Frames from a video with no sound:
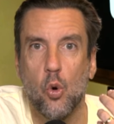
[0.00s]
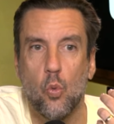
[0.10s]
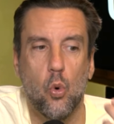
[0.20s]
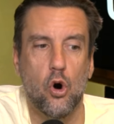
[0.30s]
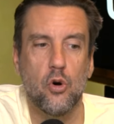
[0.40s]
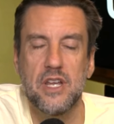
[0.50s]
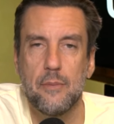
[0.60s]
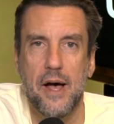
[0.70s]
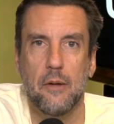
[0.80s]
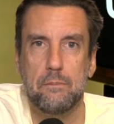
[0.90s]
worried
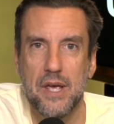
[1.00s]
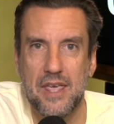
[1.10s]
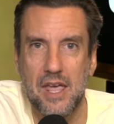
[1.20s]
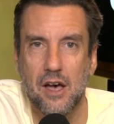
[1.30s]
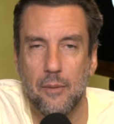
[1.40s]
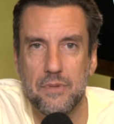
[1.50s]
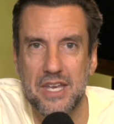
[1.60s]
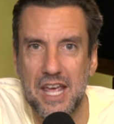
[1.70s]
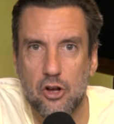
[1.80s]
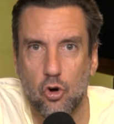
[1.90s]
about picking up
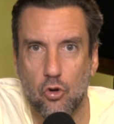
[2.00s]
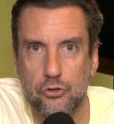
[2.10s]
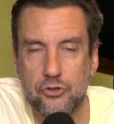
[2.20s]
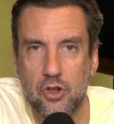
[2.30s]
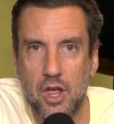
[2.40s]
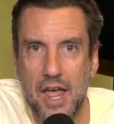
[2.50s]
nickels